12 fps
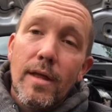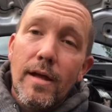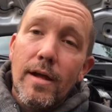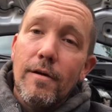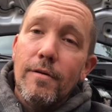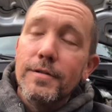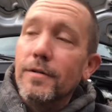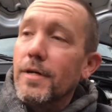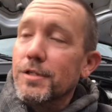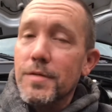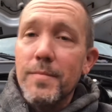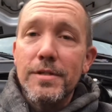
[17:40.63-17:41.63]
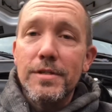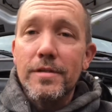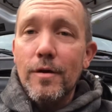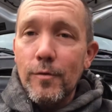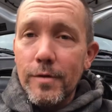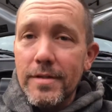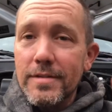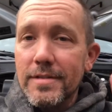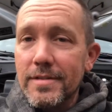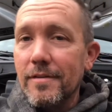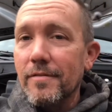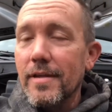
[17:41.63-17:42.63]
I also, I should mention, not only does he
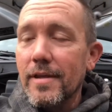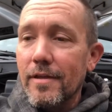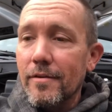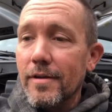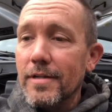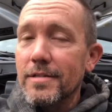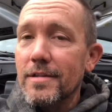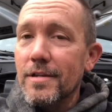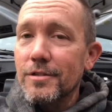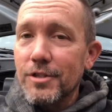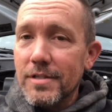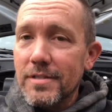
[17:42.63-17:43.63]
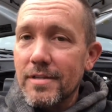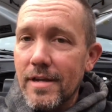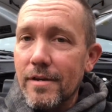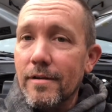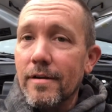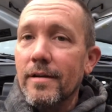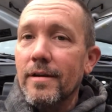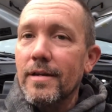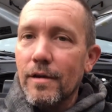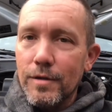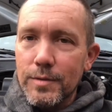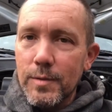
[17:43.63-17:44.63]
sell the header, it's not just the header.
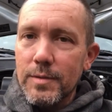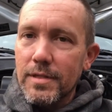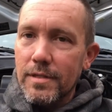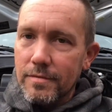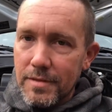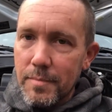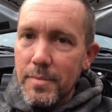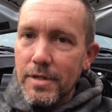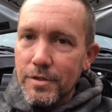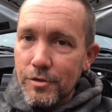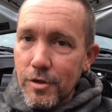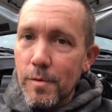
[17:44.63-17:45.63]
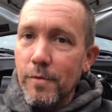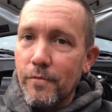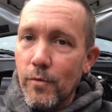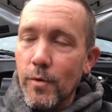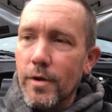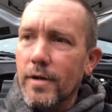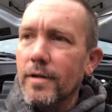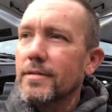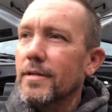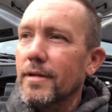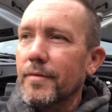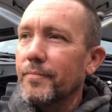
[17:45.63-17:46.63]
He also sells the big turbo for it.
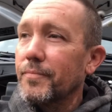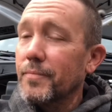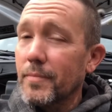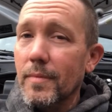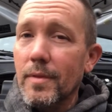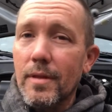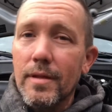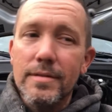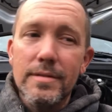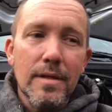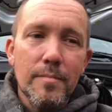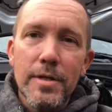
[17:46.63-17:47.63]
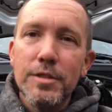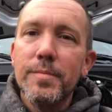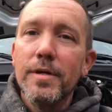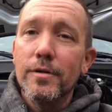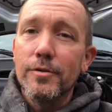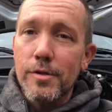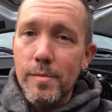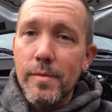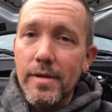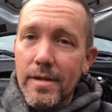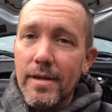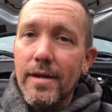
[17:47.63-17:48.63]
It's a, it's a much bigger turbo
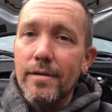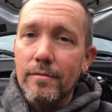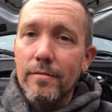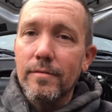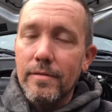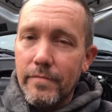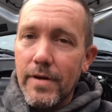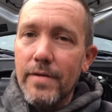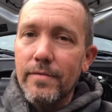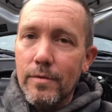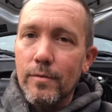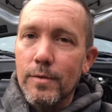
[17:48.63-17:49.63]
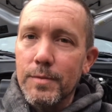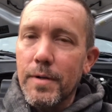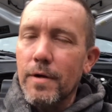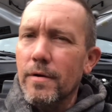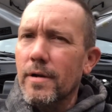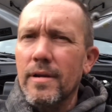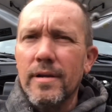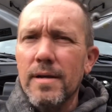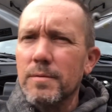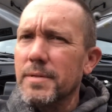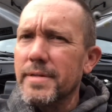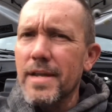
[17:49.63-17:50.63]
that can handle the 500 horsepower, and it
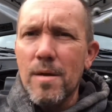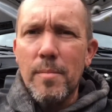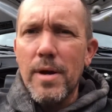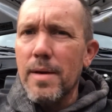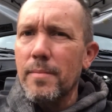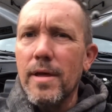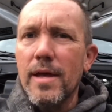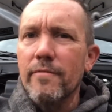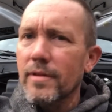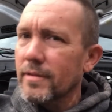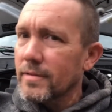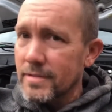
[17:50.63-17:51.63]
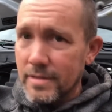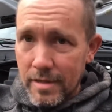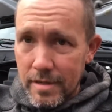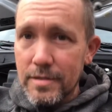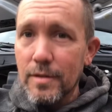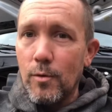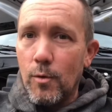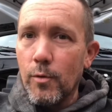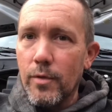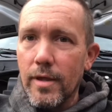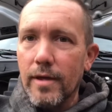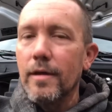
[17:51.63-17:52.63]
comes with the downpipe. It's, it's the whole
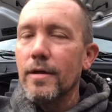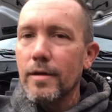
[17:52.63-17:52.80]
thing.